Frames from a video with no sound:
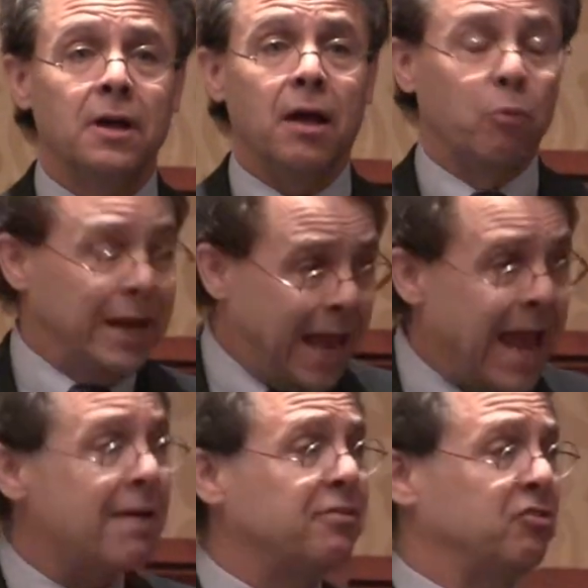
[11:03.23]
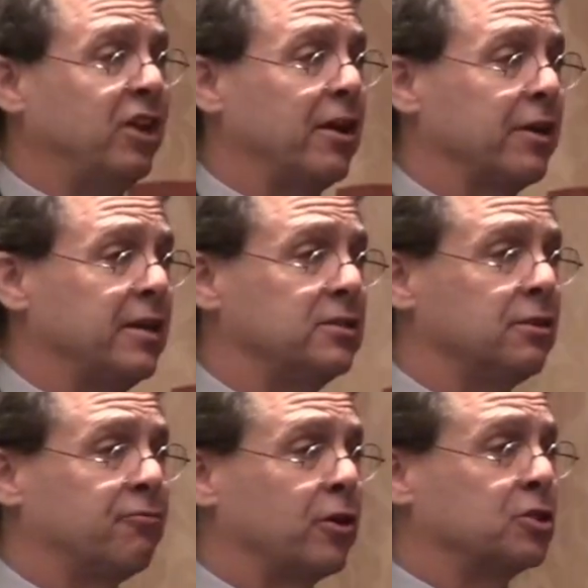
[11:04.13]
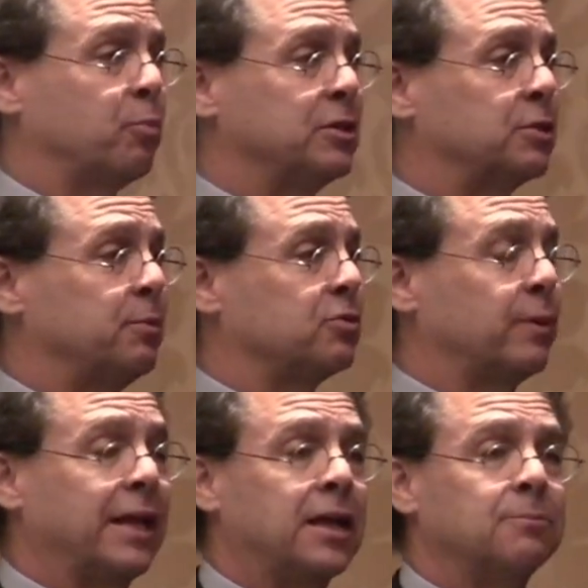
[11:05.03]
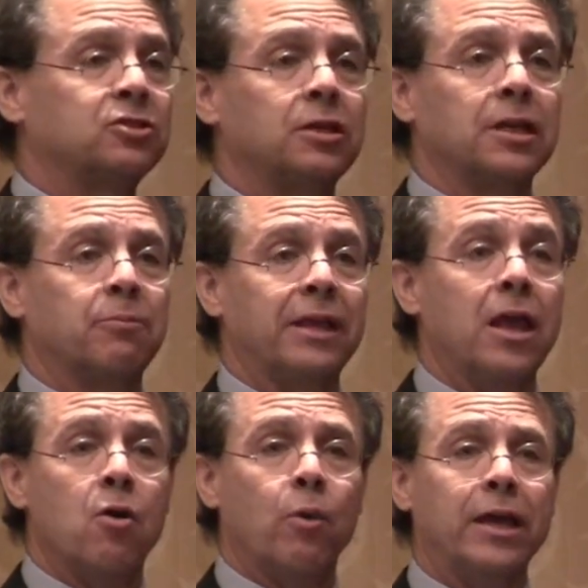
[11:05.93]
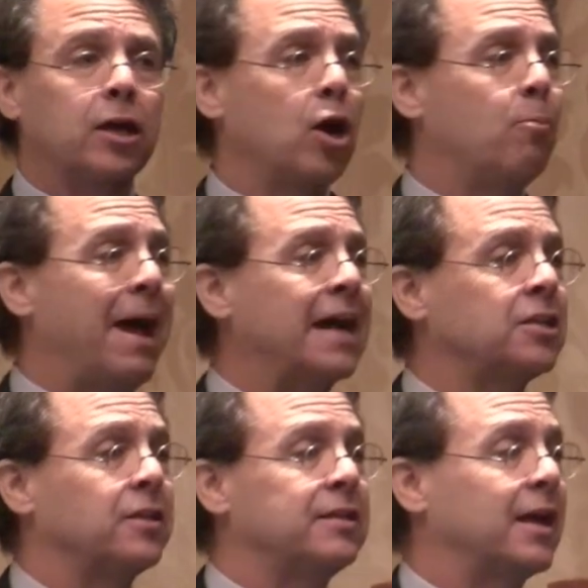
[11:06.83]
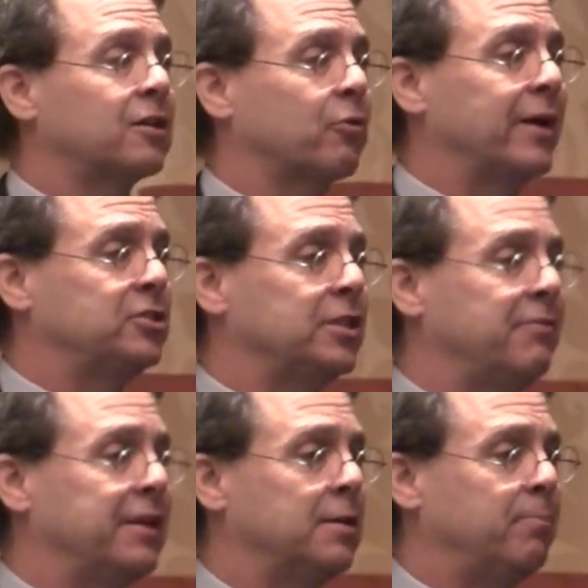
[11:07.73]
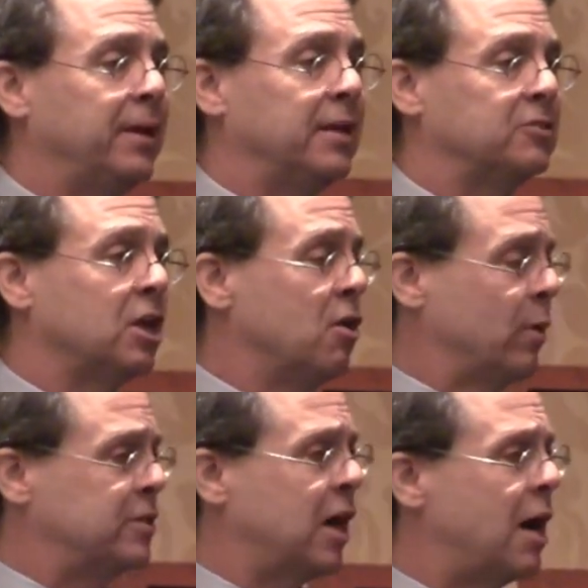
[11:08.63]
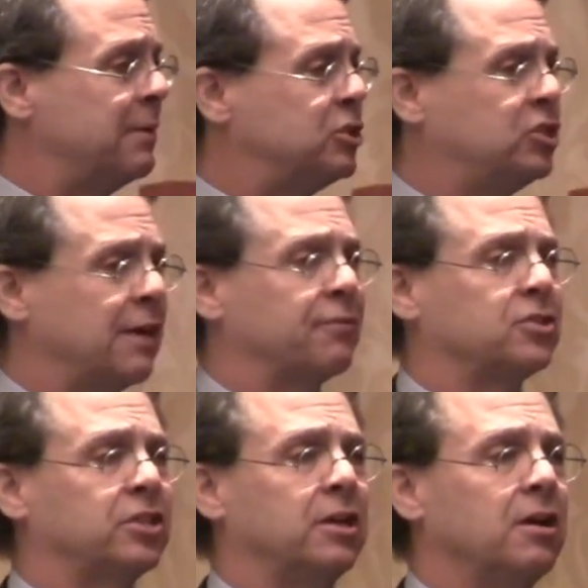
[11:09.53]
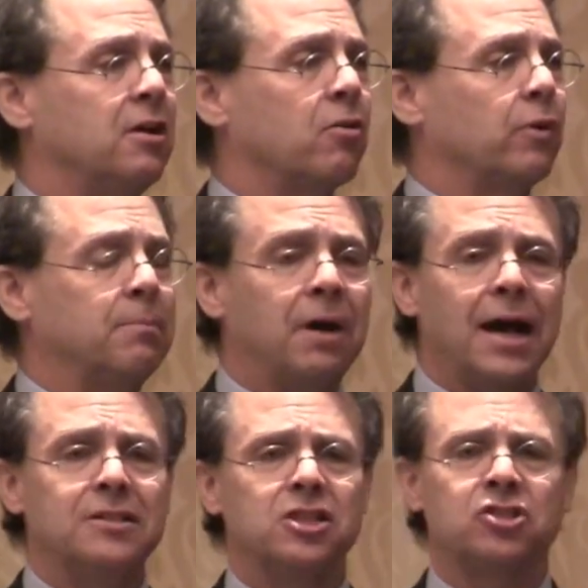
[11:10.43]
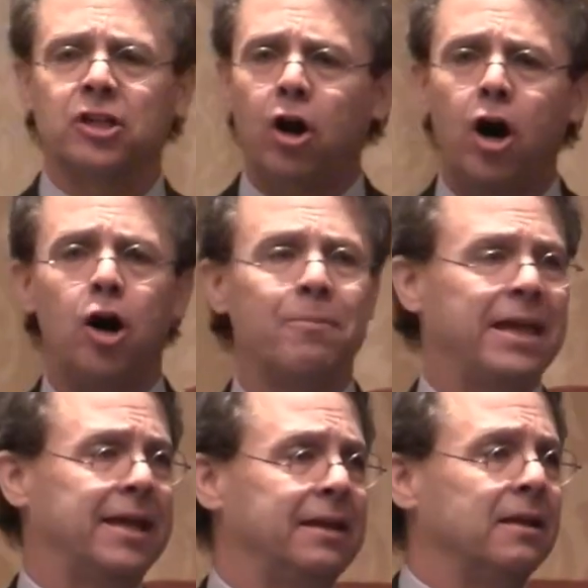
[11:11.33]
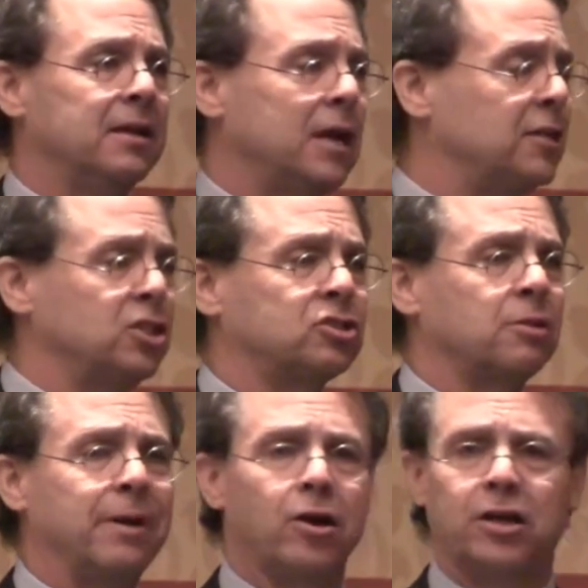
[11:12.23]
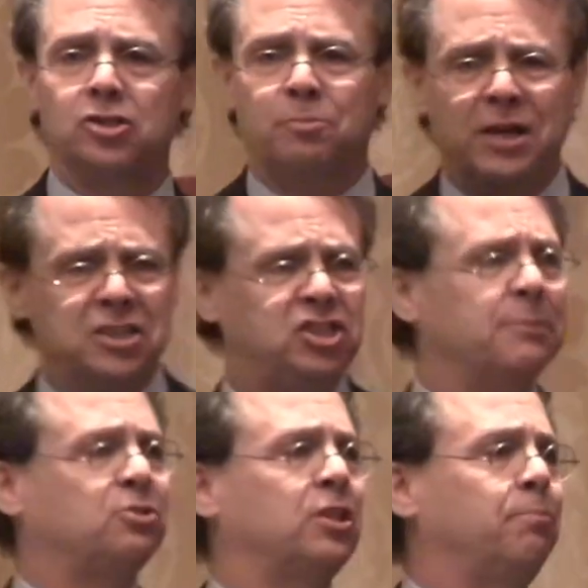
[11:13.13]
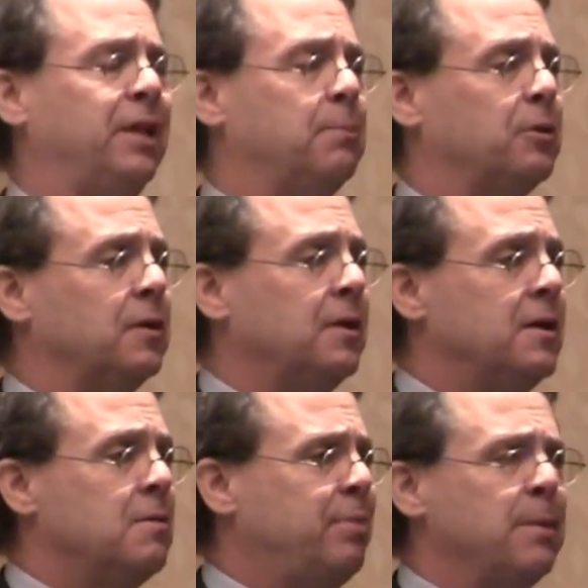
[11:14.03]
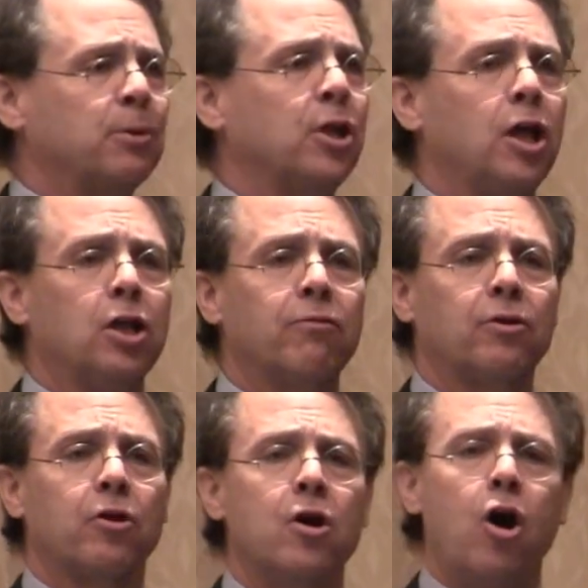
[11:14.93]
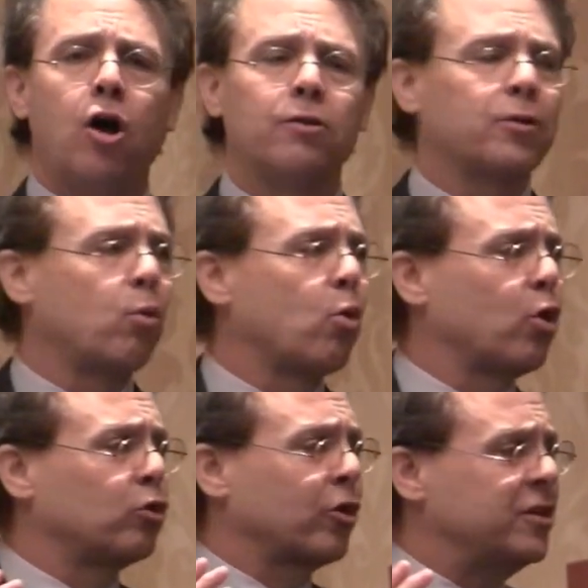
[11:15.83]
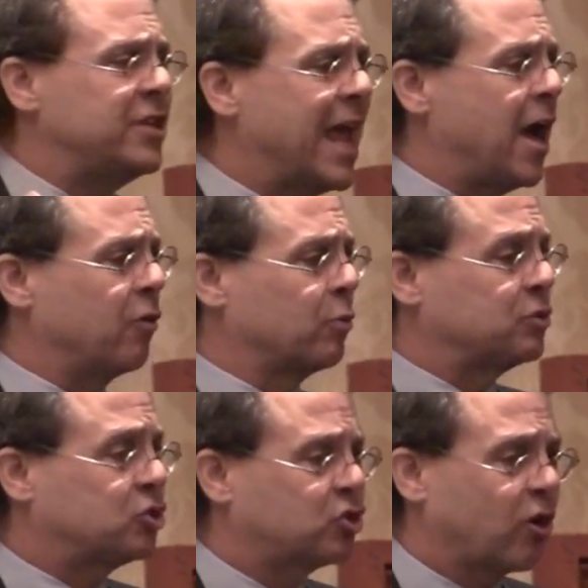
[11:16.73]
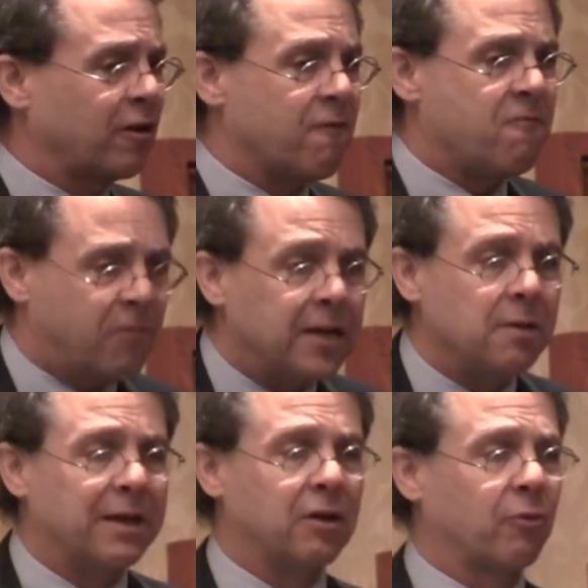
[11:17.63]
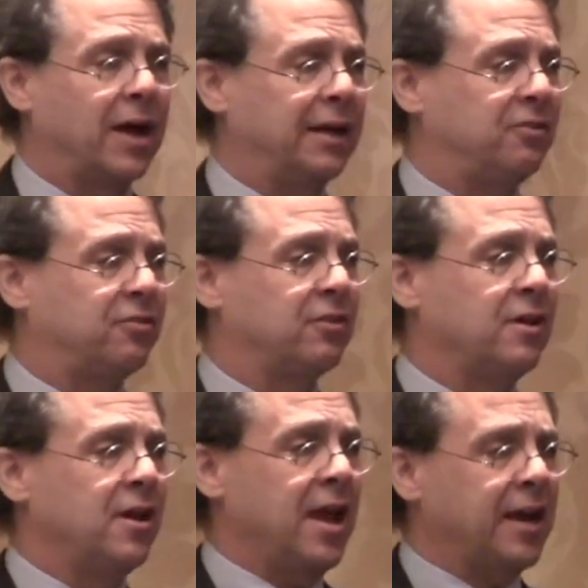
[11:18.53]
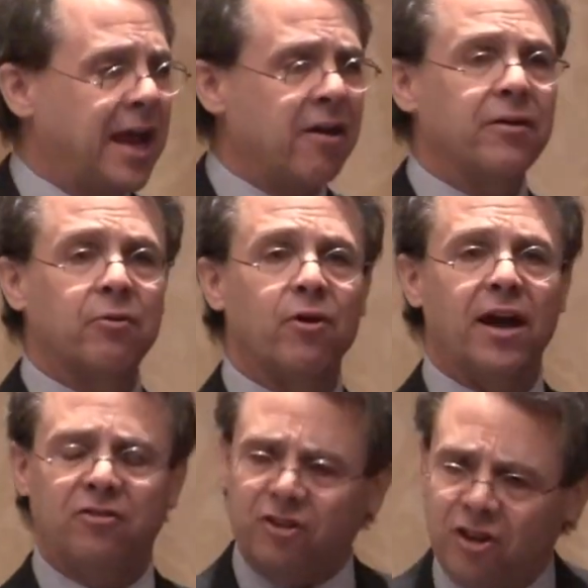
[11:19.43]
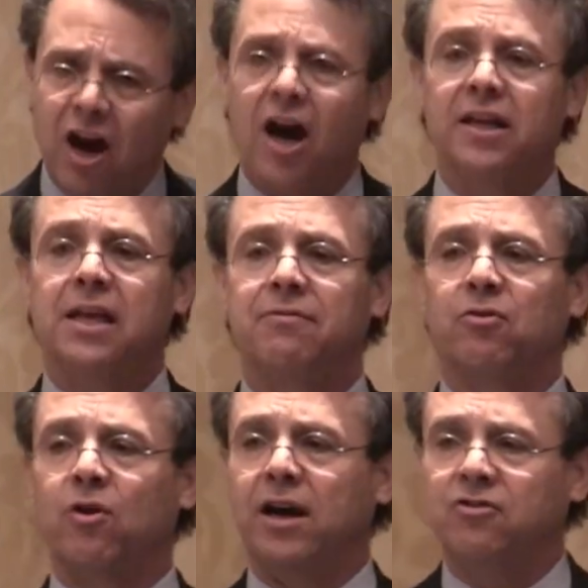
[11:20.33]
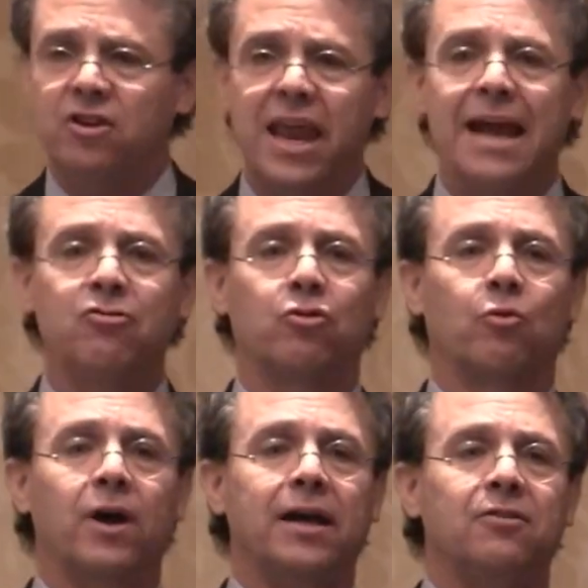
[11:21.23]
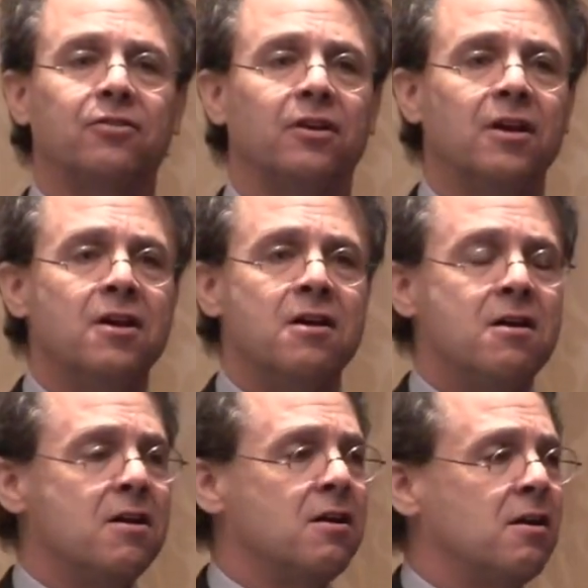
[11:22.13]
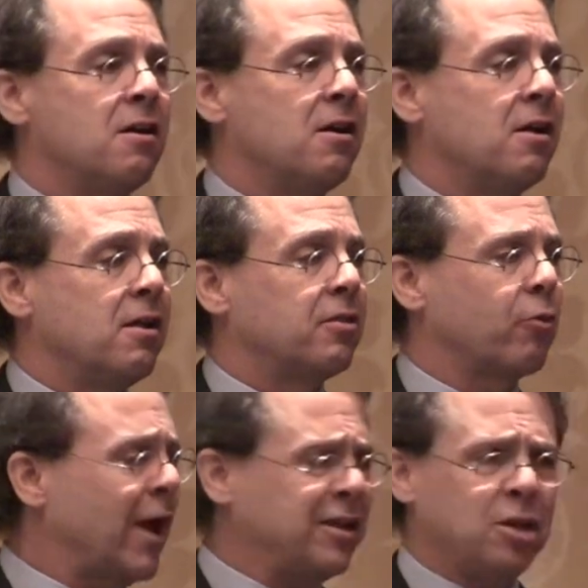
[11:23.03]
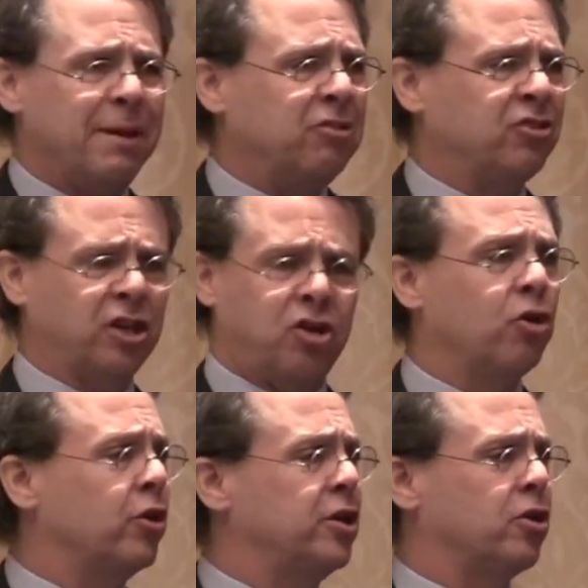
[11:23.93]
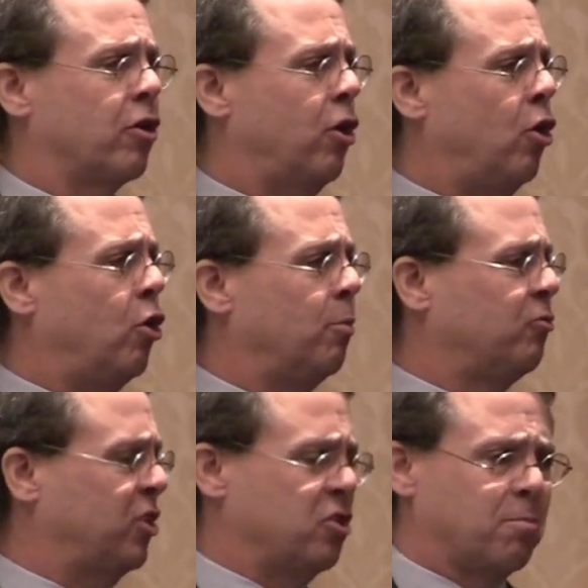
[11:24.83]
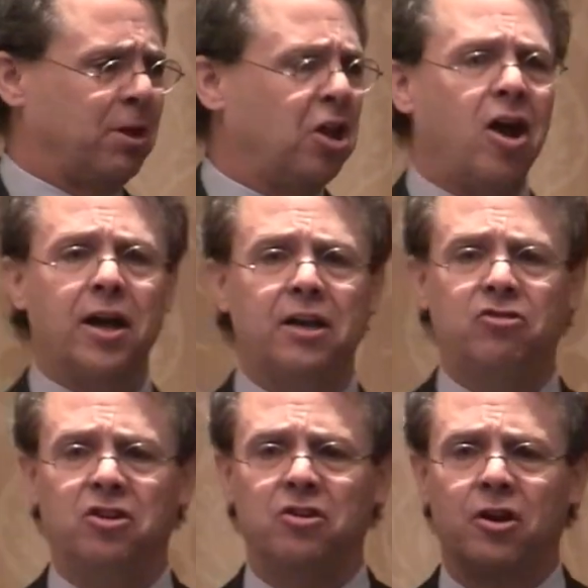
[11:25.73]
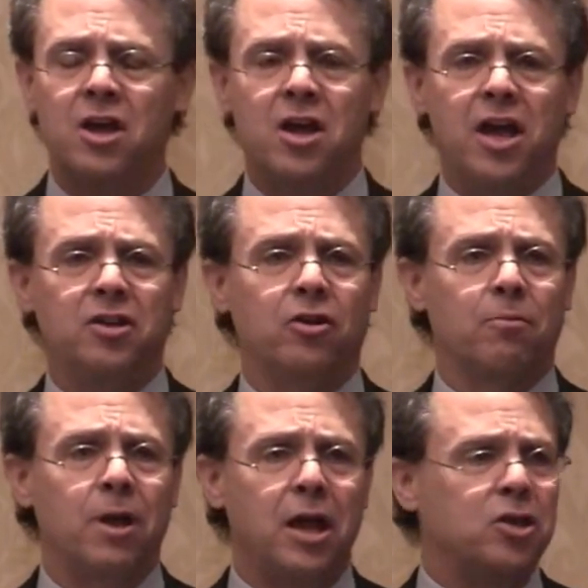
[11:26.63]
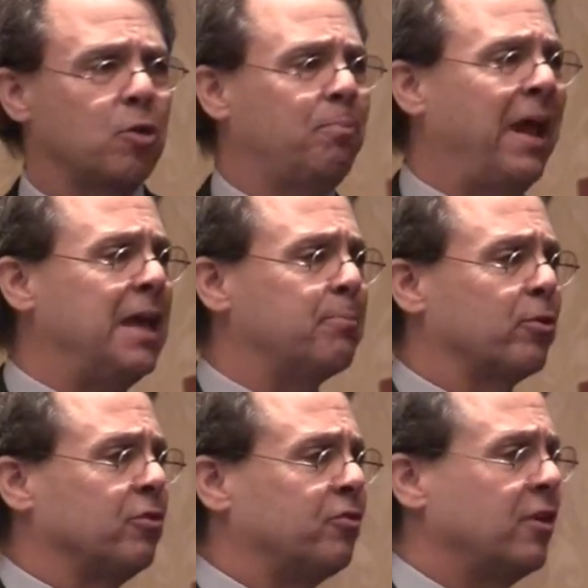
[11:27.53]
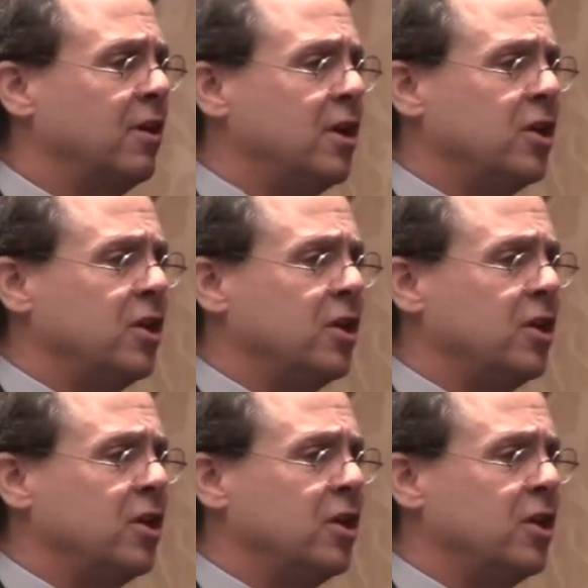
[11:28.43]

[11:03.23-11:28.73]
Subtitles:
And we have this heritage of first principles when it comes to liberty. We can go back to the Declaration of Independence when Thomas Jefferson reminds us that all men, not just Americans, but Egyptian people, people all over the world are endowed with certain fundamental rights, inherent rights, God-given rights, natural rights. The right to be secure in your homes and your belongings and your papers.